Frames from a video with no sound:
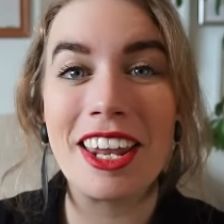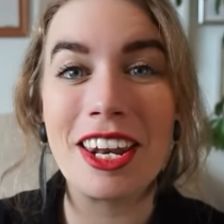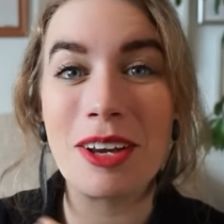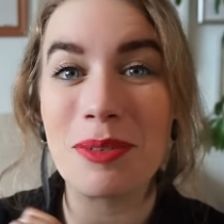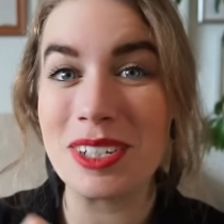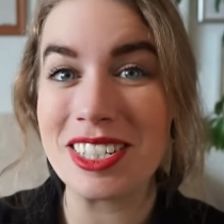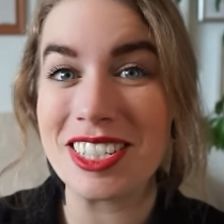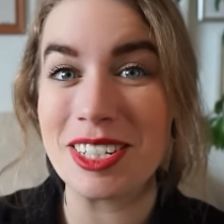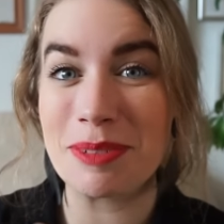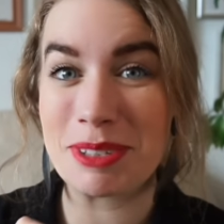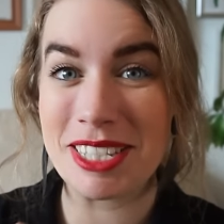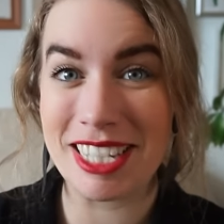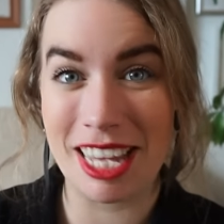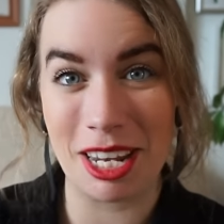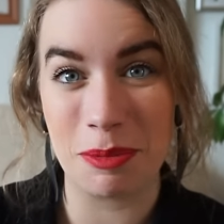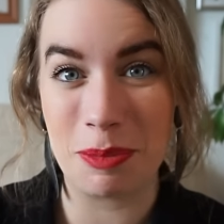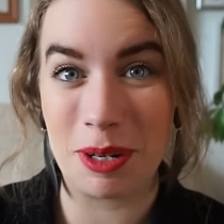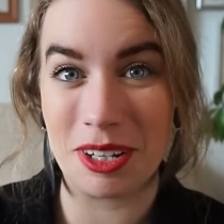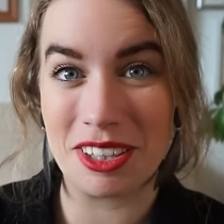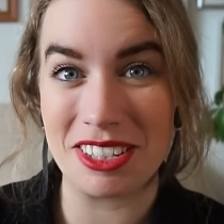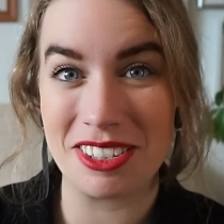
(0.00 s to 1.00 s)
And I wasn't
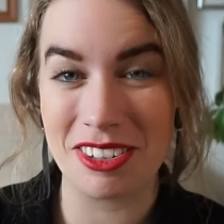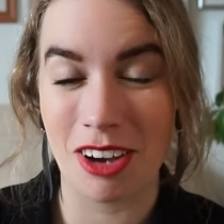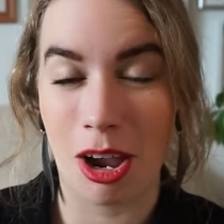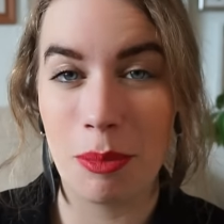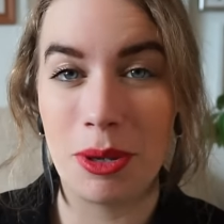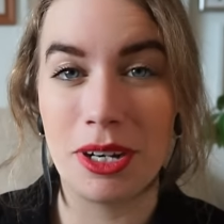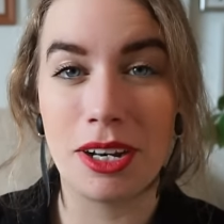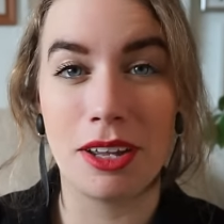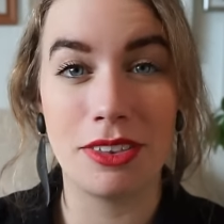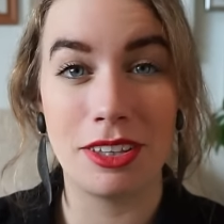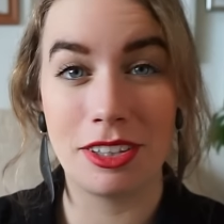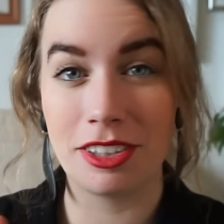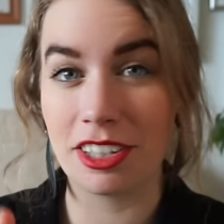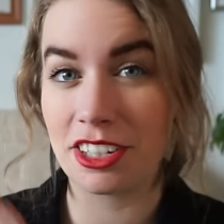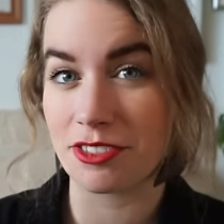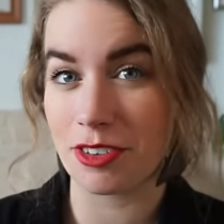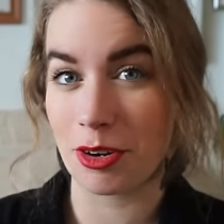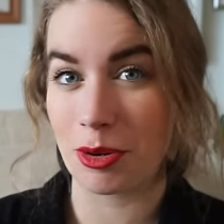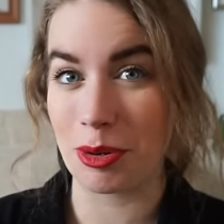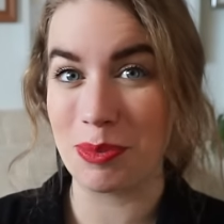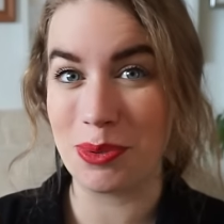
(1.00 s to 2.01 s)
upset by this comment. I think
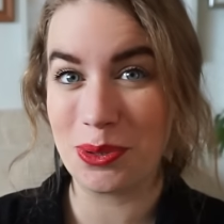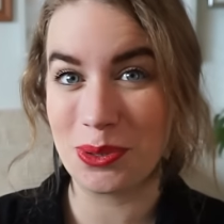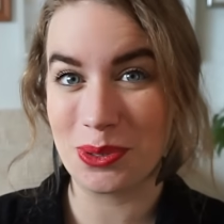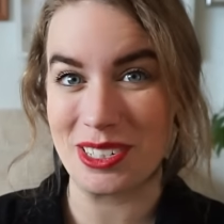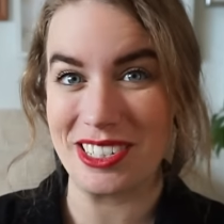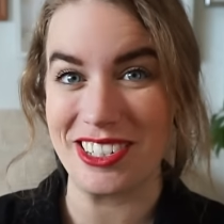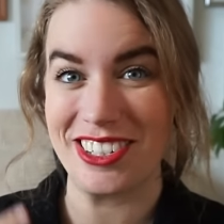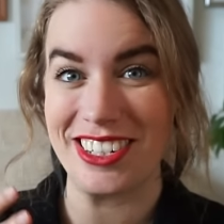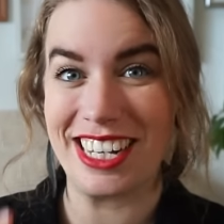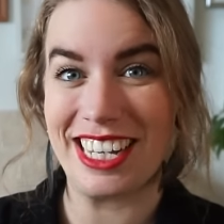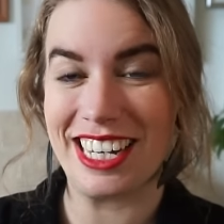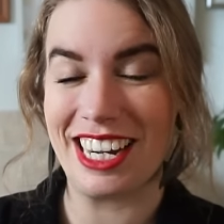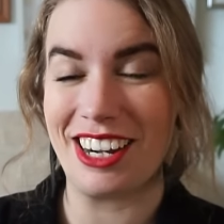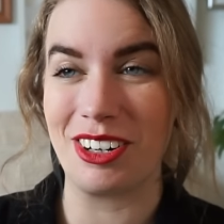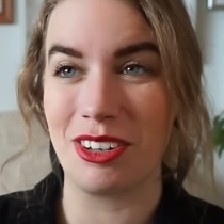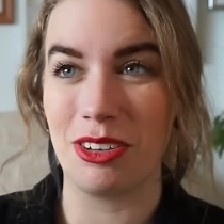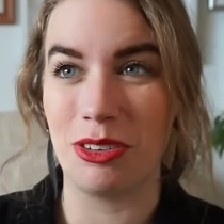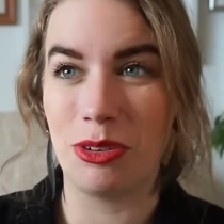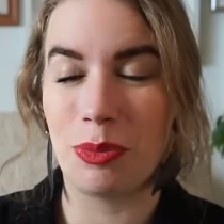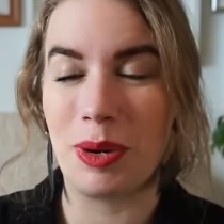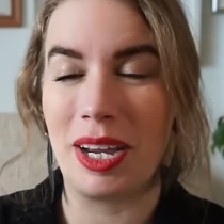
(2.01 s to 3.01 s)
that's very important to get
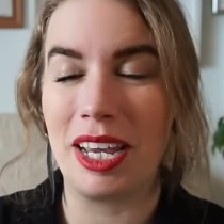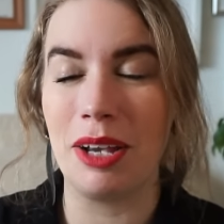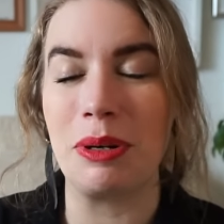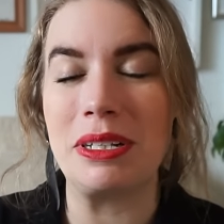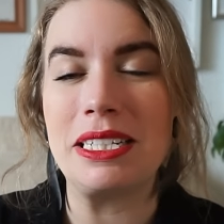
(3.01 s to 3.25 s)
out of the way.